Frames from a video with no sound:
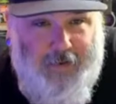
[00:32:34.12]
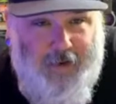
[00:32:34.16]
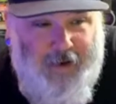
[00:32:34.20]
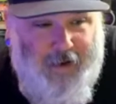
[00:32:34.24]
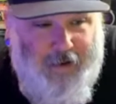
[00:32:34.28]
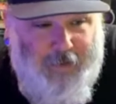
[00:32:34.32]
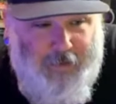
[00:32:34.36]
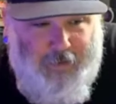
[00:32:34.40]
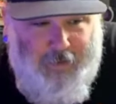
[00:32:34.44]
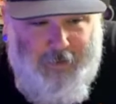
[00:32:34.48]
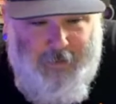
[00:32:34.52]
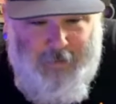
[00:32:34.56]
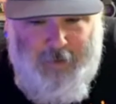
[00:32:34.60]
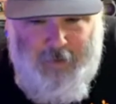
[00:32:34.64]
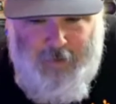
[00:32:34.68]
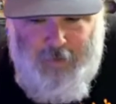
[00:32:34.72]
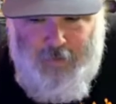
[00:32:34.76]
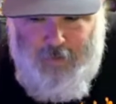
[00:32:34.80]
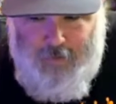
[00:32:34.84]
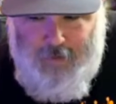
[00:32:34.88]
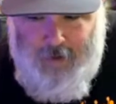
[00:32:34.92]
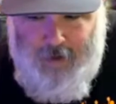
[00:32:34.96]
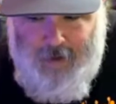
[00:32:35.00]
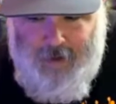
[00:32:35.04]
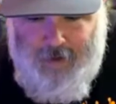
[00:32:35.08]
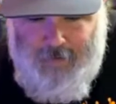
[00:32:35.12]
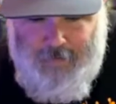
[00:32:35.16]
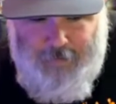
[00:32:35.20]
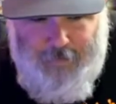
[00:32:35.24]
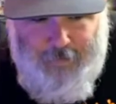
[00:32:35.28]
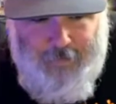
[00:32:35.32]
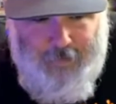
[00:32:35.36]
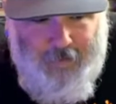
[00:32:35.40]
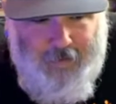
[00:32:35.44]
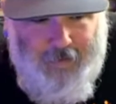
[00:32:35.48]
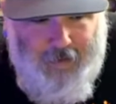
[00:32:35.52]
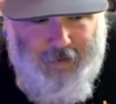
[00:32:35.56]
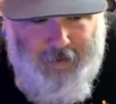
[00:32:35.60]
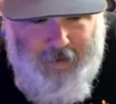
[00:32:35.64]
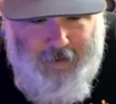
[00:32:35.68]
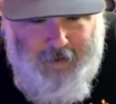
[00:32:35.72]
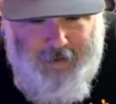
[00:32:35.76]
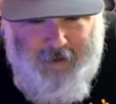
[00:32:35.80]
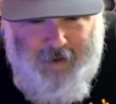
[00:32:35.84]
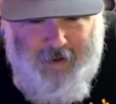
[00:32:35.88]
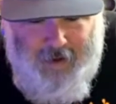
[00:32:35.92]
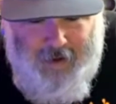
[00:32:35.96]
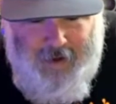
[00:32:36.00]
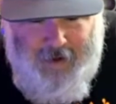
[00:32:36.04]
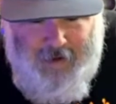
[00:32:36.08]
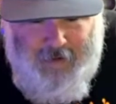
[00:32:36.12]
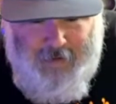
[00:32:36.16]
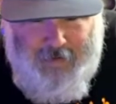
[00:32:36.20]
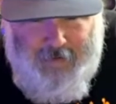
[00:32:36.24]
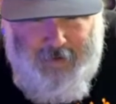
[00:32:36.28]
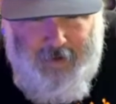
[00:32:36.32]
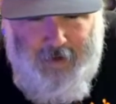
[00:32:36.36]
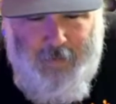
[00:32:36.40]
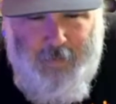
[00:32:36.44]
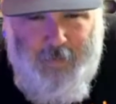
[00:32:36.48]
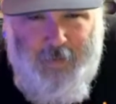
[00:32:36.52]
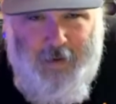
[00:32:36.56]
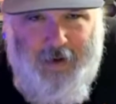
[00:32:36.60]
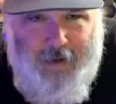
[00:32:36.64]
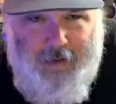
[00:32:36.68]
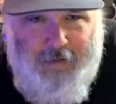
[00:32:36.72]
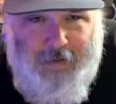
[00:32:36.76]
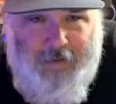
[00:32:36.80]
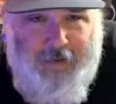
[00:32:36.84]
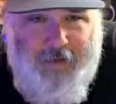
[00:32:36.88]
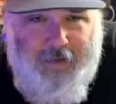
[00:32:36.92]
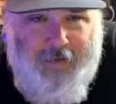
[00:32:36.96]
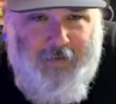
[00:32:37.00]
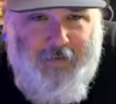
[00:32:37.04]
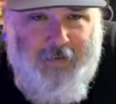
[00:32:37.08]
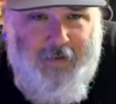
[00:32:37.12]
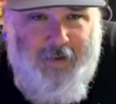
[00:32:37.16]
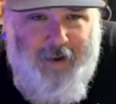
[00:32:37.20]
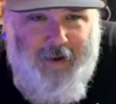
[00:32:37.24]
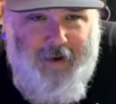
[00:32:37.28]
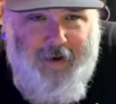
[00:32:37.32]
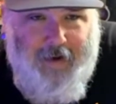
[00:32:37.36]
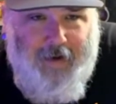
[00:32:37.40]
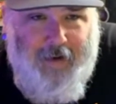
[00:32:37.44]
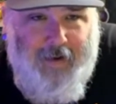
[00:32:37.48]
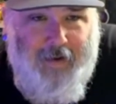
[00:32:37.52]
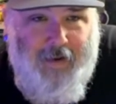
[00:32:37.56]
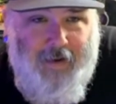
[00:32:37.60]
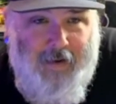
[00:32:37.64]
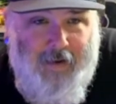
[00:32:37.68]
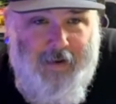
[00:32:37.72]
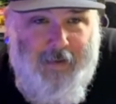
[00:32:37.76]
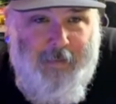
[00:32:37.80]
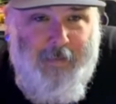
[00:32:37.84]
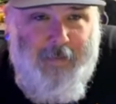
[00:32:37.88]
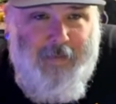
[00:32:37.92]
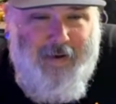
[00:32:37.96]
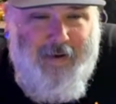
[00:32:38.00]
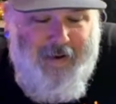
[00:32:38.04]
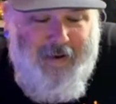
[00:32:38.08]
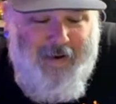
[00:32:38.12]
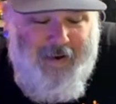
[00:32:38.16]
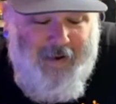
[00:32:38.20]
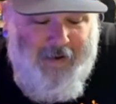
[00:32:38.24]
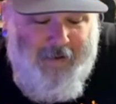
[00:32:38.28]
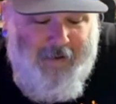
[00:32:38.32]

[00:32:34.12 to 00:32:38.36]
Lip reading: out some new stuff and seeing what it looks like. But